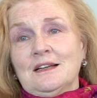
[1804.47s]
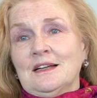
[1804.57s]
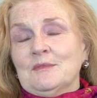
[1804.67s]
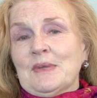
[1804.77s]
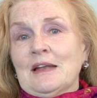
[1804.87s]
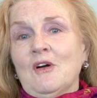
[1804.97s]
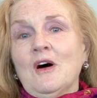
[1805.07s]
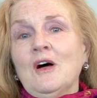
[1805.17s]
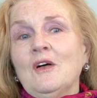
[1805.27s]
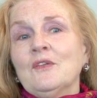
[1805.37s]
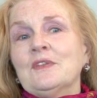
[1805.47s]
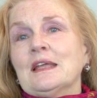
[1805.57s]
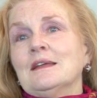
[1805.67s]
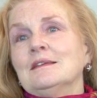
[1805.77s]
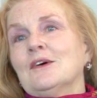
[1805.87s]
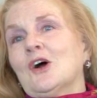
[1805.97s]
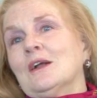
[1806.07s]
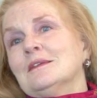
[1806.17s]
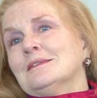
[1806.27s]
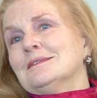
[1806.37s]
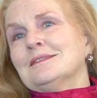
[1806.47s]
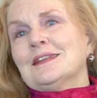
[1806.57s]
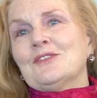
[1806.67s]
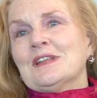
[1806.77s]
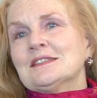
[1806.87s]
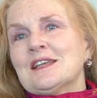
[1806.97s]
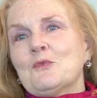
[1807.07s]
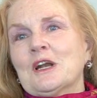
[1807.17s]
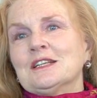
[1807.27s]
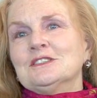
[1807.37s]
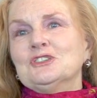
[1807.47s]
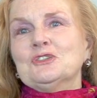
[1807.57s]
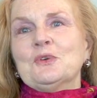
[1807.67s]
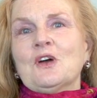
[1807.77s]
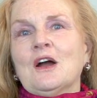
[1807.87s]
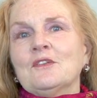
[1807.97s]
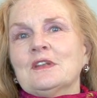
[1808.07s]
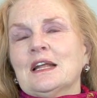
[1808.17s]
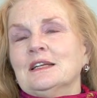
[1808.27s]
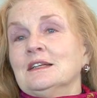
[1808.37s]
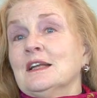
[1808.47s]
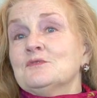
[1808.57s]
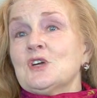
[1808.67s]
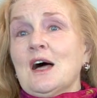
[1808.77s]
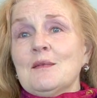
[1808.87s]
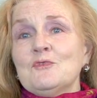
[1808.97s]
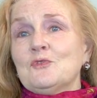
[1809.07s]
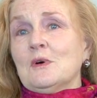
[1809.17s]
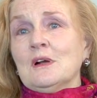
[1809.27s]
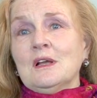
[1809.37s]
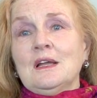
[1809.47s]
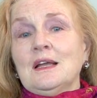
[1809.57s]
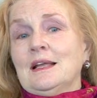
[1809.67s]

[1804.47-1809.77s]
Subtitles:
and all the art, the things I wanted to do with art that I didn't have time for.